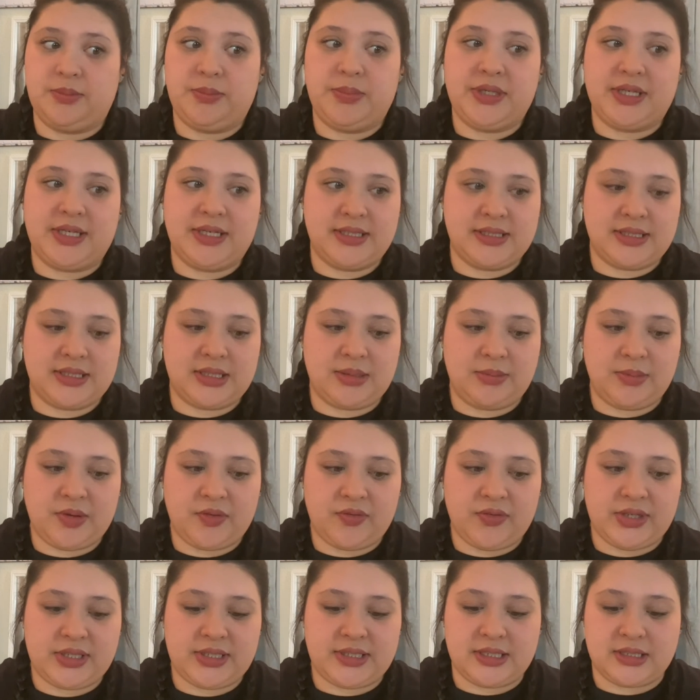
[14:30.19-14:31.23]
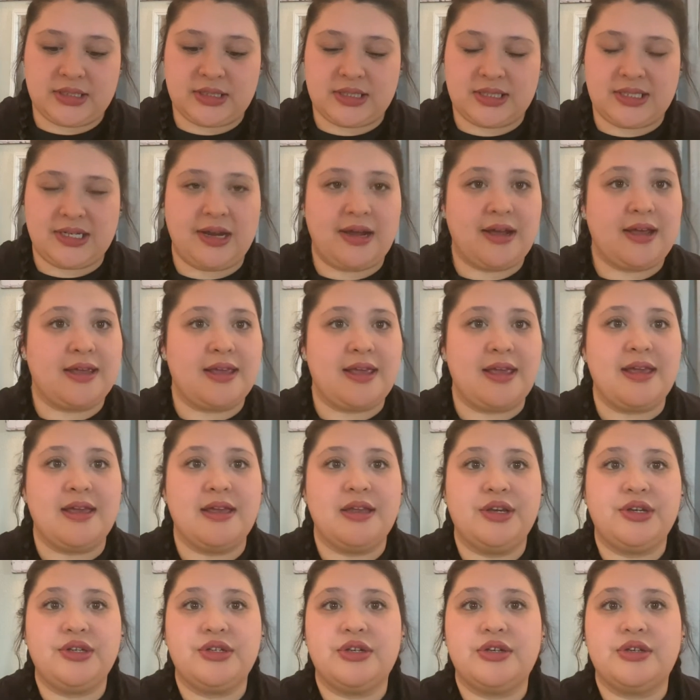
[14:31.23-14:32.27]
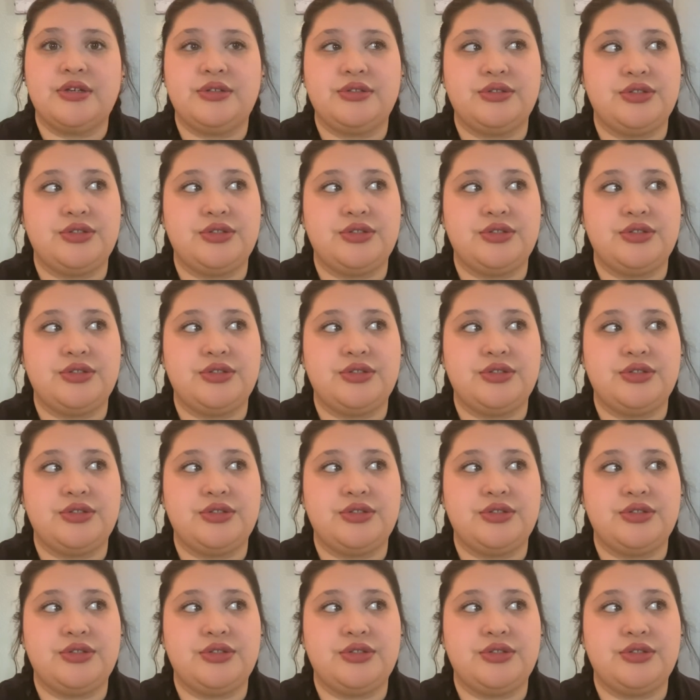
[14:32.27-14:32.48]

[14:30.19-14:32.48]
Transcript: because some of it does tie in